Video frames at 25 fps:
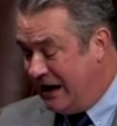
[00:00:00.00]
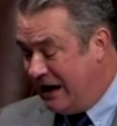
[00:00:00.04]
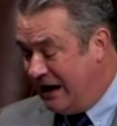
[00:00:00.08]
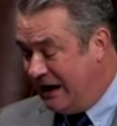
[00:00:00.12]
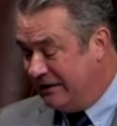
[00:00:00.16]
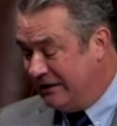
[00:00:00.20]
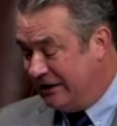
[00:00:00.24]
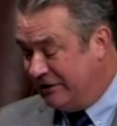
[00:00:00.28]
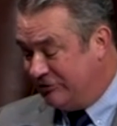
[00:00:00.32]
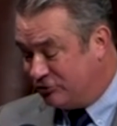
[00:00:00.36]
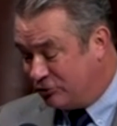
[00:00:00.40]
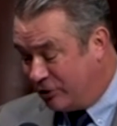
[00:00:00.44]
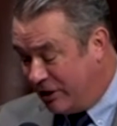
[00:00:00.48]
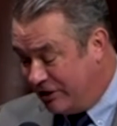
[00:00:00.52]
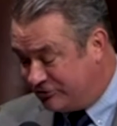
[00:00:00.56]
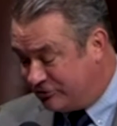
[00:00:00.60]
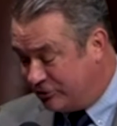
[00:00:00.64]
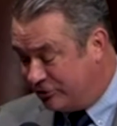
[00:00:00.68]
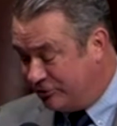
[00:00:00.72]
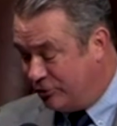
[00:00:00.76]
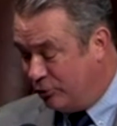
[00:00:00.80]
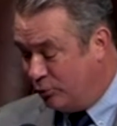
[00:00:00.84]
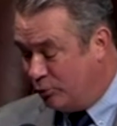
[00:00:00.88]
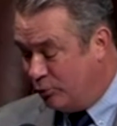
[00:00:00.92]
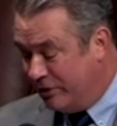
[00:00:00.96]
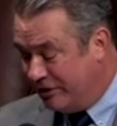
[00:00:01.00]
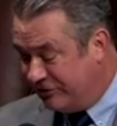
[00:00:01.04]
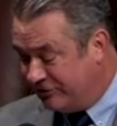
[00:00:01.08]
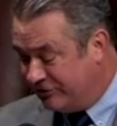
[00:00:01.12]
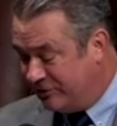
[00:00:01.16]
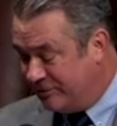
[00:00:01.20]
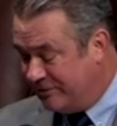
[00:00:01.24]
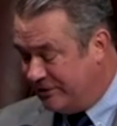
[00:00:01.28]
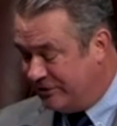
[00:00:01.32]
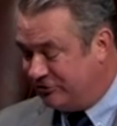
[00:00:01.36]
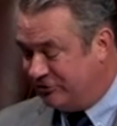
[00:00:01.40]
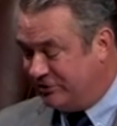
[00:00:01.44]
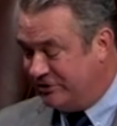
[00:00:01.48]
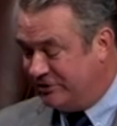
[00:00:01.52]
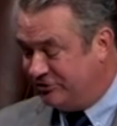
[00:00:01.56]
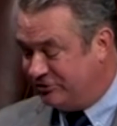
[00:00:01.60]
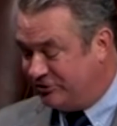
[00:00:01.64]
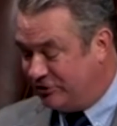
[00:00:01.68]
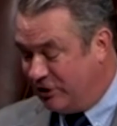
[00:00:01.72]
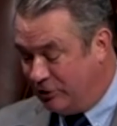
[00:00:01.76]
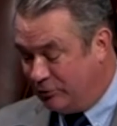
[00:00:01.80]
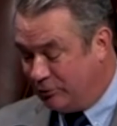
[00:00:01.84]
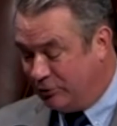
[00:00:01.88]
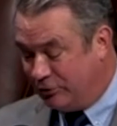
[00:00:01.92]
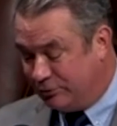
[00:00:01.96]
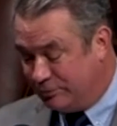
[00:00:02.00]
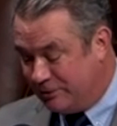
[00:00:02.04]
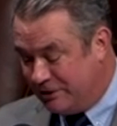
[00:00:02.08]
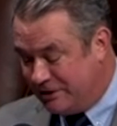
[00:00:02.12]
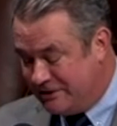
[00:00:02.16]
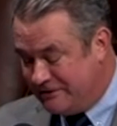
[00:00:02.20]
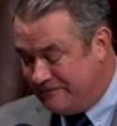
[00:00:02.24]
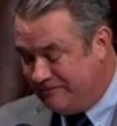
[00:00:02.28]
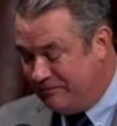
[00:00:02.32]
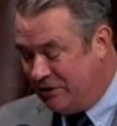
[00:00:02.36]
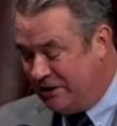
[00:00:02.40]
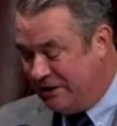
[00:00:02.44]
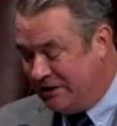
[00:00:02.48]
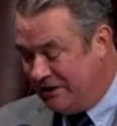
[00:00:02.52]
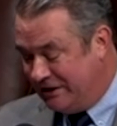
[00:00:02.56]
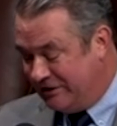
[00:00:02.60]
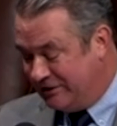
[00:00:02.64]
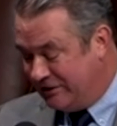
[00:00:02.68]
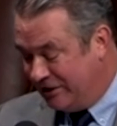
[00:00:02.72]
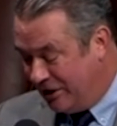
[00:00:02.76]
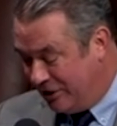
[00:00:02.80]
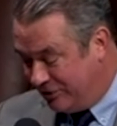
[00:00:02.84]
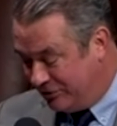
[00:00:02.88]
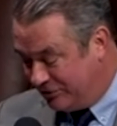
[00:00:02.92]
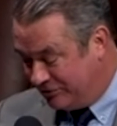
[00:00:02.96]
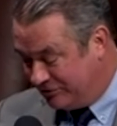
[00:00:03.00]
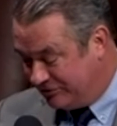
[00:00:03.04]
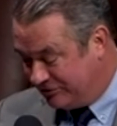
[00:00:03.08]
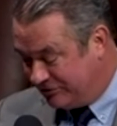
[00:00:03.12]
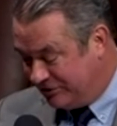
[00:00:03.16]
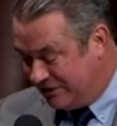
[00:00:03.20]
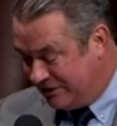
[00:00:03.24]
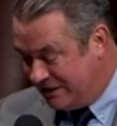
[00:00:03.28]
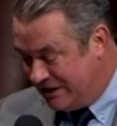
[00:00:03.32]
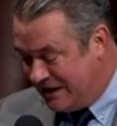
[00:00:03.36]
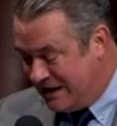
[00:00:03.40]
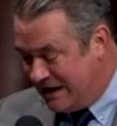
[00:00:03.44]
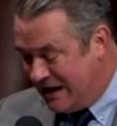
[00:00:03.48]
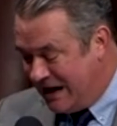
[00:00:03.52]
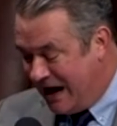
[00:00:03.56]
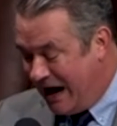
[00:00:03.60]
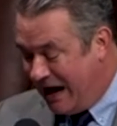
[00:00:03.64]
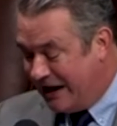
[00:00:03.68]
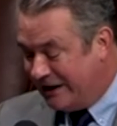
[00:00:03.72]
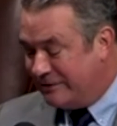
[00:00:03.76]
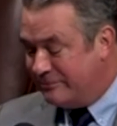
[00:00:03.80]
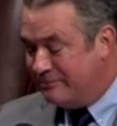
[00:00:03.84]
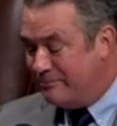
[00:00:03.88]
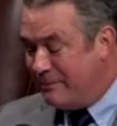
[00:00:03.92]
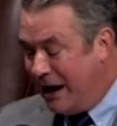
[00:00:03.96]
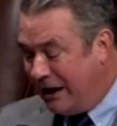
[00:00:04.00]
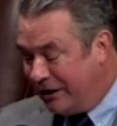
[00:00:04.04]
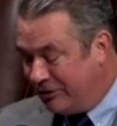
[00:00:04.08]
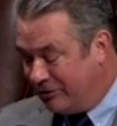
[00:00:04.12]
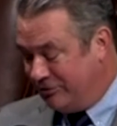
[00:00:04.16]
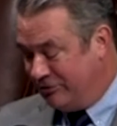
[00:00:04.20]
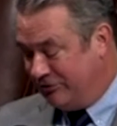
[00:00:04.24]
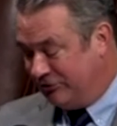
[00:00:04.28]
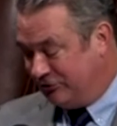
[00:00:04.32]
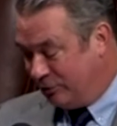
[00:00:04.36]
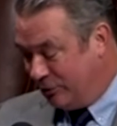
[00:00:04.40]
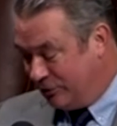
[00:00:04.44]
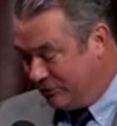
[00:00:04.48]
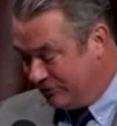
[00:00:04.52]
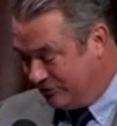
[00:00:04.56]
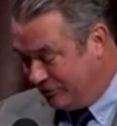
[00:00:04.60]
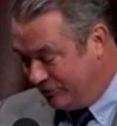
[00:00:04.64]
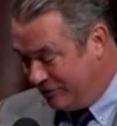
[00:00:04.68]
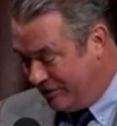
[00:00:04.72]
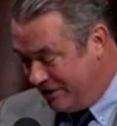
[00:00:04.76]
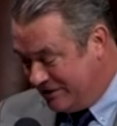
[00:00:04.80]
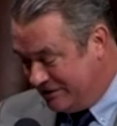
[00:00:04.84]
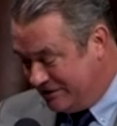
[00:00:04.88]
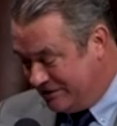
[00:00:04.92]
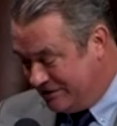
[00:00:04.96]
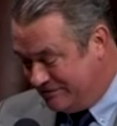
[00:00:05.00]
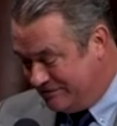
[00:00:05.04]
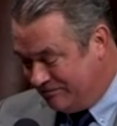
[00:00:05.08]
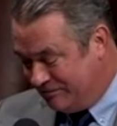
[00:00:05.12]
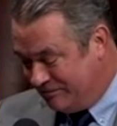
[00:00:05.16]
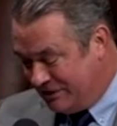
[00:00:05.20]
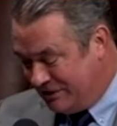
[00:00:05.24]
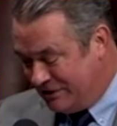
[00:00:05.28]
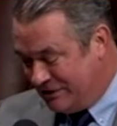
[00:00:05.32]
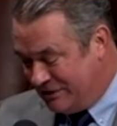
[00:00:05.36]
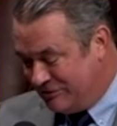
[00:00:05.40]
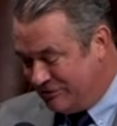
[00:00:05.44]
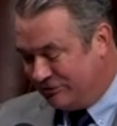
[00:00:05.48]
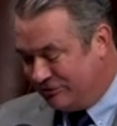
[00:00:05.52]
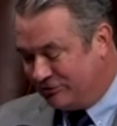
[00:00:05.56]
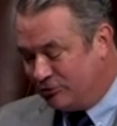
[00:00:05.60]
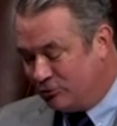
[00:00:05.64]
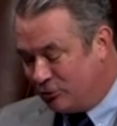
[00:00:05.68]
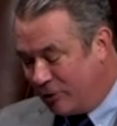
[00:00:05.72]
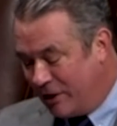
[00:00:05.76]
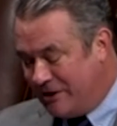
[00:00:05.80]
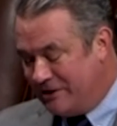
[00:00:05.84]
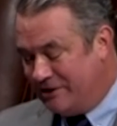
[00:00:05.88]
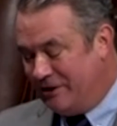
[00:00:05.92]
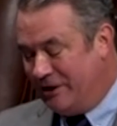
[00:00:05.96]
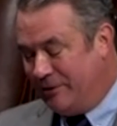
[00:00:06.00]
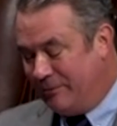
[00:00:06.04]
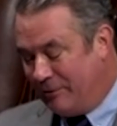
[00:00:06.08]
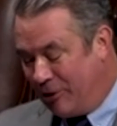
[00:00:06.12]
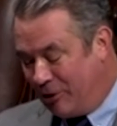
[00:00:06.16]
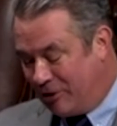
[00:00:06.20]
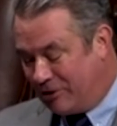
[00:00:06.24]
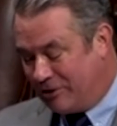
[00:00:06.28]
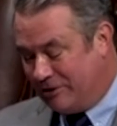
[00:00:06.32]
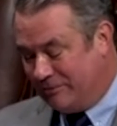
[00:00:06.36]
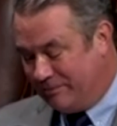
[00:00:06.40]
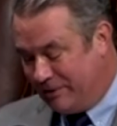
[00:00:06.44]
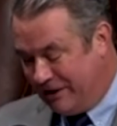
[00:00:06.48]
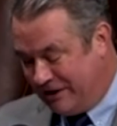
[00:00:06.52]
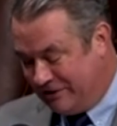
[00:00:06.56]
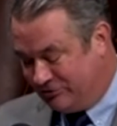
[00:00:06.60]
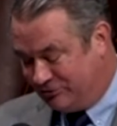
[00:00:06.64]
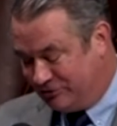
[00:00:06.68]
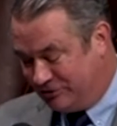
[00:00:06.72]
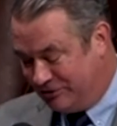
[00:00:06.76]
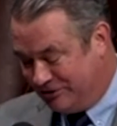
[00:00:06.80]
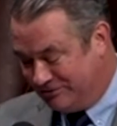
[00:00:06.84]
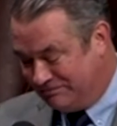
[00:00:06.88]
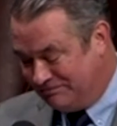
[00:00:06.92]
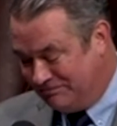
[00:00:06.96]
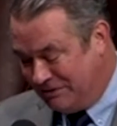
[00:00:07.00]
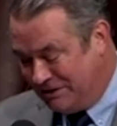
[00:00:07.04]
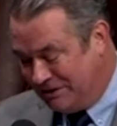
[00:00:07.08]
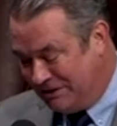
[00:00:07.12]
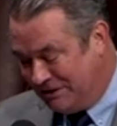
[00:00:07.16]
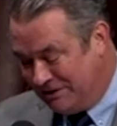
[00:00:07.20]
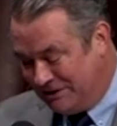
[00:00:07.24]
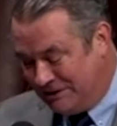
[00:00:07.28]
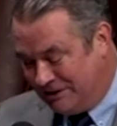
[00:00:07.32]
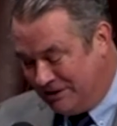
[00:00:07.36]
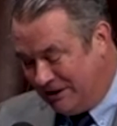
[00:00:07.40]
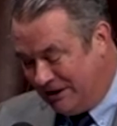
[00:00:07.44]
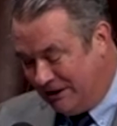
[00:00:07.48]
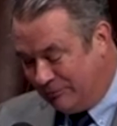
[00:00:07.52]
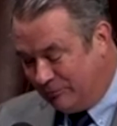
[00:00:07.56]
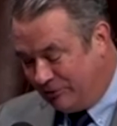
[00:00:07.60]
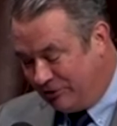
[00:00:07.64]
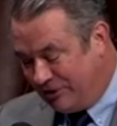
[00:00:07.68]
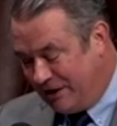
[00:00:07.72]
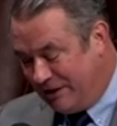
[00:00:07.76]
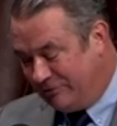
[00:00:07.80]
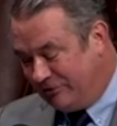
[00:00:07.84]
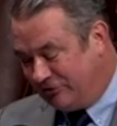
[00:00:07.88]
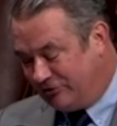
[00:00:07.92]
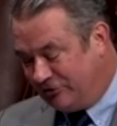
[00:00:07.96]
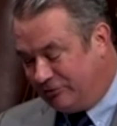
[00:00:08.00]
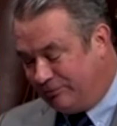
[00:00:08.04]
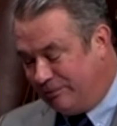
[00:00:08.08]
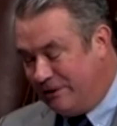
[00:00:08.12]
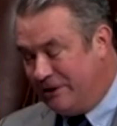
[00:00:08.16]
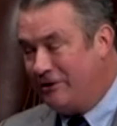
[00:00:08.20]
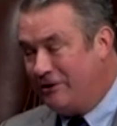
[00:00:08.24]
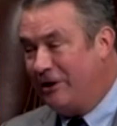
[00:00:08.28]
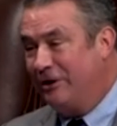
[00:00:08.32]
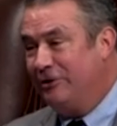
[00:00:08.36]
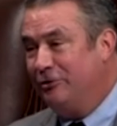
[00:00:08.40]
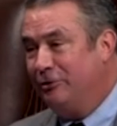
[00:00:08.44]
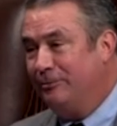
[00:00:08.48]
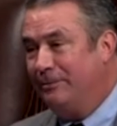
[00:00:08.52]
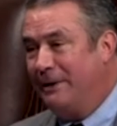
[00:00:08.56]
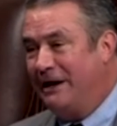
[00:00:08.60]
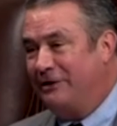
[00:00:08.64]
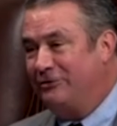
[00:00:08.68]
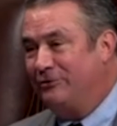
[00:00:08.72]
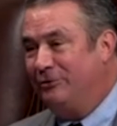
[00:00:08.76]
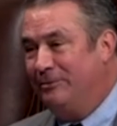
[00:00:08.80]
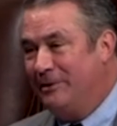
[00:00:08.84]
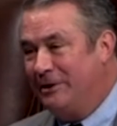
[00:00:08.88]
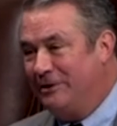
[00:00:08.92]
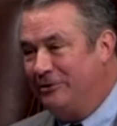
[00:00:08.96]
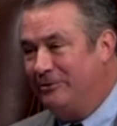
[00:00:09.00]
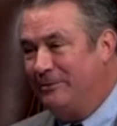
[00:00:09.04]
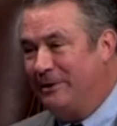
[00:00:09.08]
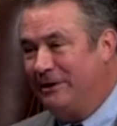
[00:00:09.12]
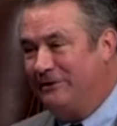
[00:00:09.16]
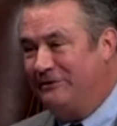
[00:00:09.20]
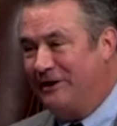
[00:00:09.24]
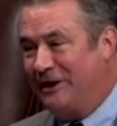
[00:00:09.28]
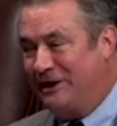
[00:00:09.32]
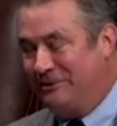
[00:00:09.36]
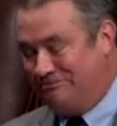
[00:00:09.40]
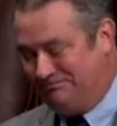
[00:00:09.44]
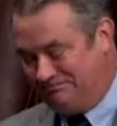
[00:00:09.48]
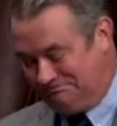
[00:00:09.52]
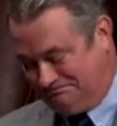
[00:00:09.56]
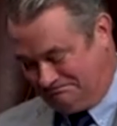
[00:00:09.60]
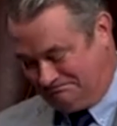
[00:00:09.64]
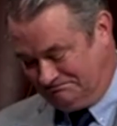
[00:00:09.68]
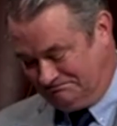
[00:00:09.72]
and I treasure the wisdom that she has shared with me and others. I admire this wonderful lady, this great American patriot. And with that, Mr. Speaker, I yield back the remainder of my time.